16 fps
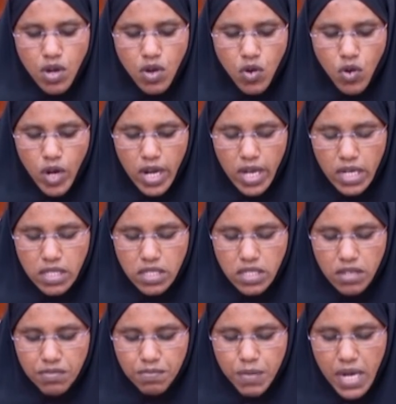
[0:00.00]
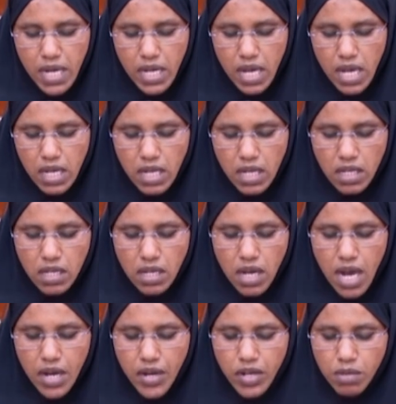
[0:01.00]
collective bargaining
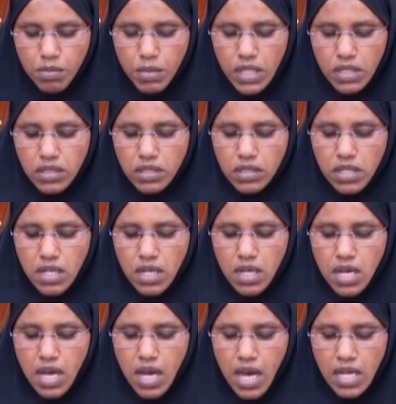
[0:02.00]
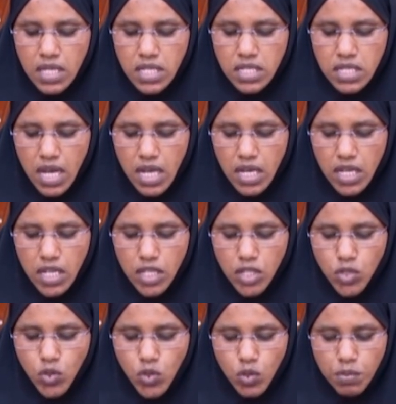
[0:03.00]
agreement entered
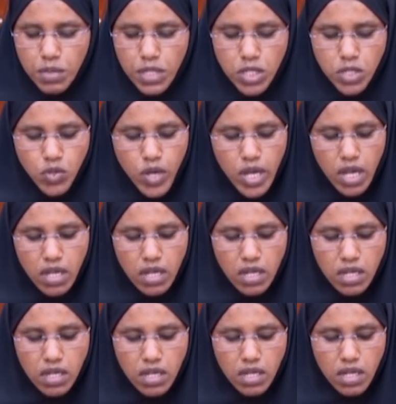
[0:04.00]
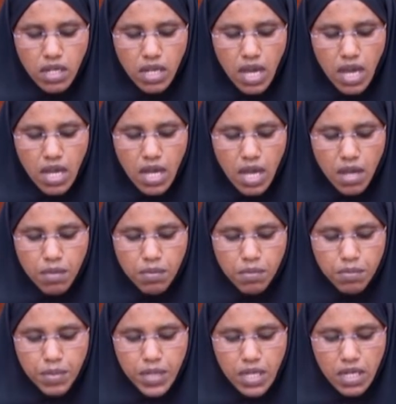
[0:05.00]
into between
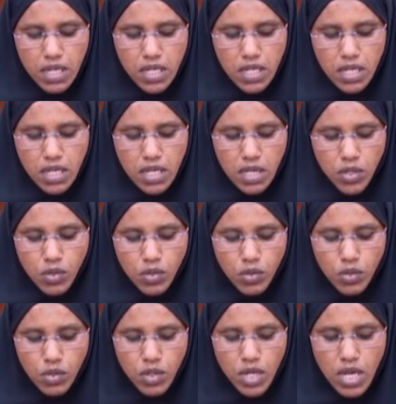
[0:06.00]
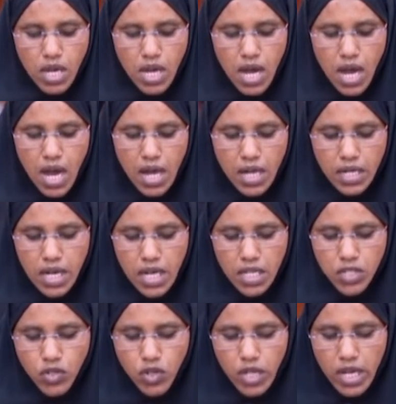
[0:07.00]
KMPDU and
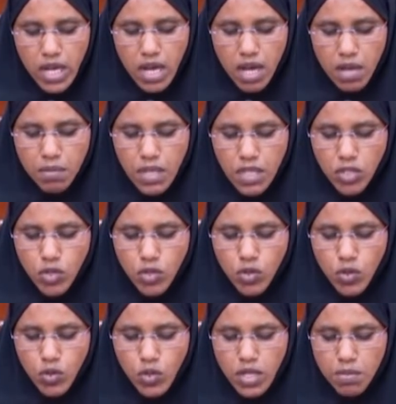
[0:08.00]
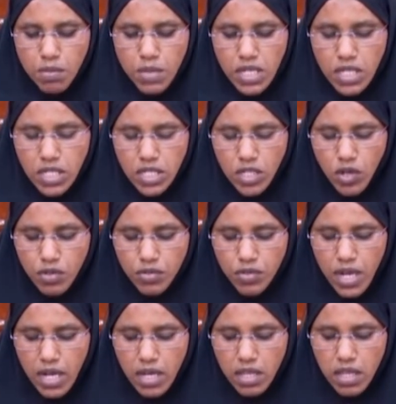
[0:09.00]
national government through the Ministry of
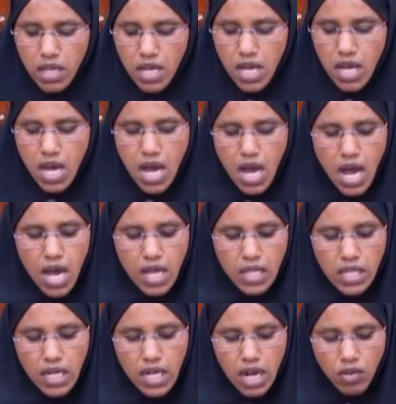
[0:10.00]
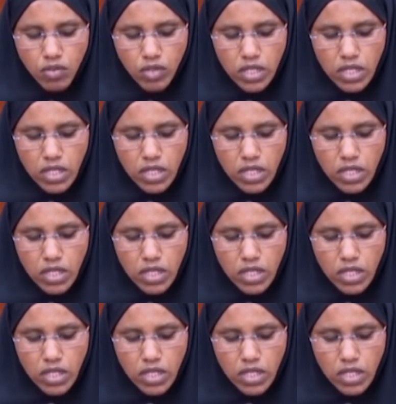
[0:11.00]
Health and the county